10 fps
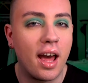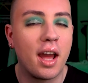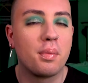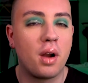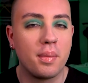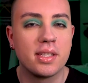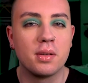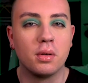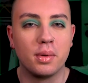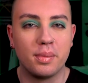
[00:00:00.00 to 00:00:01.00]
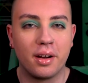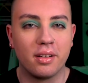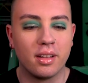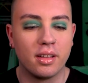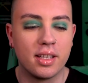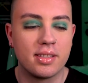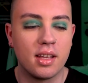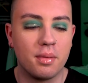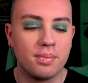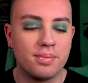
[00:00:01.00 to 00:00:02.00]
I promise it will be better than this,
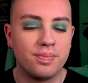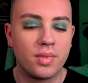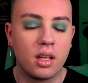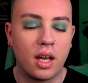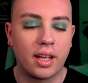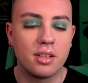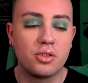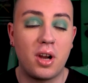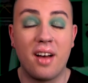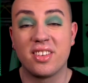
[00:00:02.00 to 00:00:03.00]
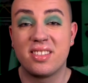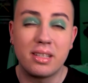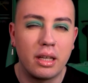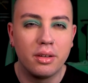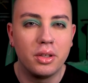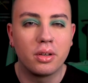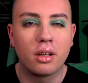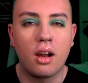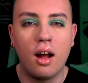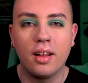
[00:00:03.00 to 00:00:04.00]
I guess, travesty, you could
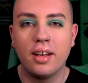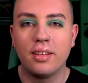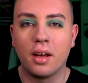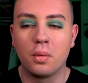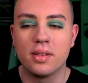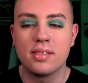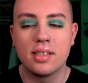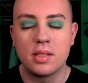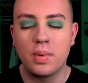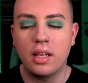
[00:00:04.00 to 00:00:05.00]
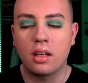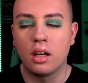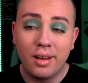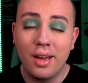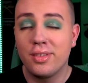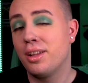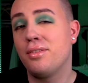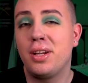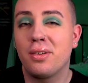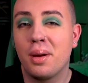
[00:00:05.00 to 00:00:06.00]
call it, that was this week. I have another
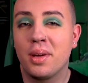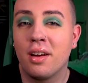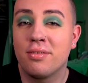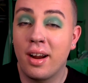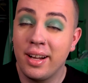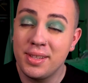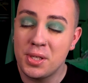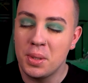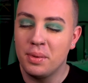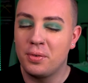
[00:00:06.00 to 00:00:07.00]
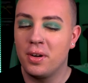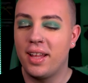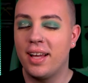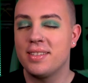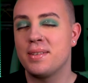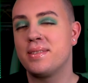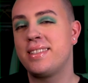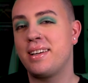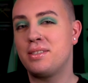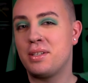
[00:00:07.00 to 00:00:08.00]
video coming on Friday too before that, so
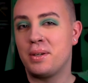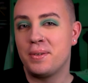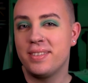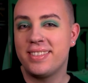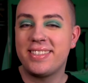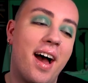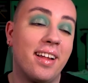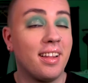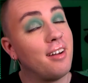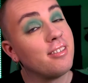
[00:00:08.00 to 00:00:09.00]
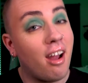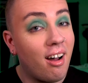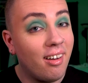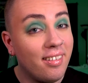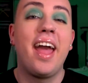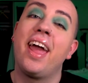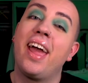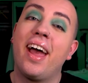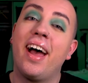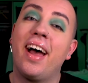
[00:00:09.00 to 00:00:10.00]
stay tuned. I love y'all,
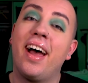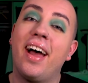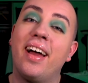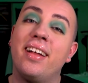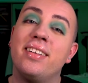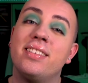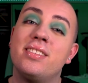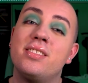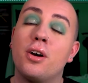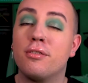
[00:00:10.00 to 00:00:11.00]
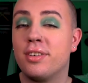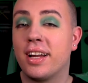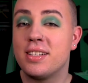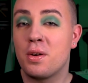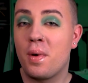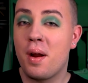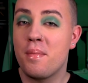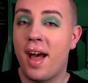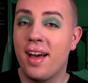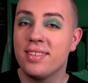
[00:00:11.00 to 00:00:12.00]
and don't forget to wear a
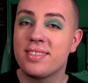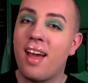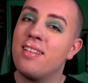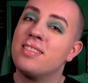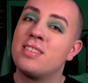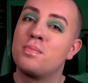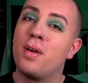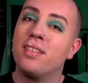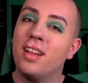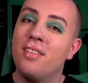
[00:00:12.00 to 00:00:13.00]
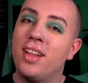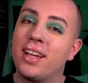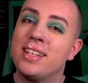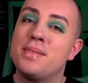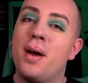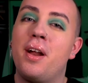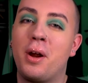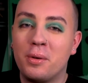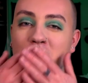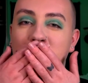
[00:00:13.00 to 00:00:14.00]
mask and spread love like it's butter.